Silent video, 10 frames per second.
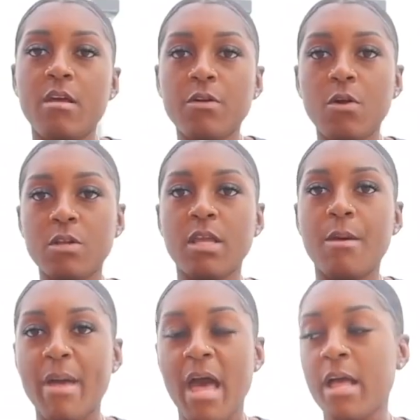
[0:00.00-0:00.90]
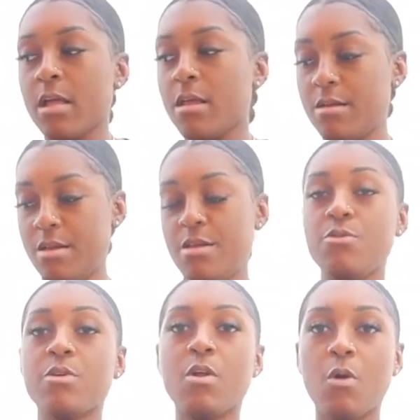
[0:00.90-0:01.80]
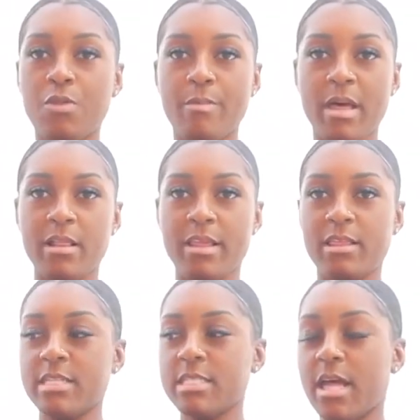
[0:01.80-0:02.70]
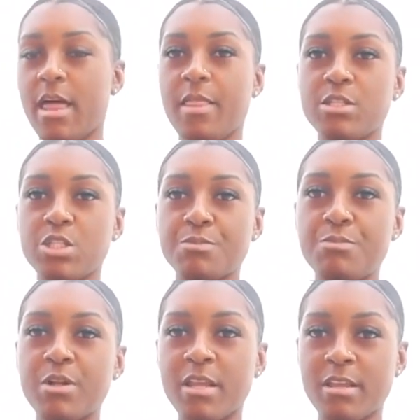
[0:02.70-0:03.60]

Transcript: If you're holding a bag, you can hold the bag like this and then just put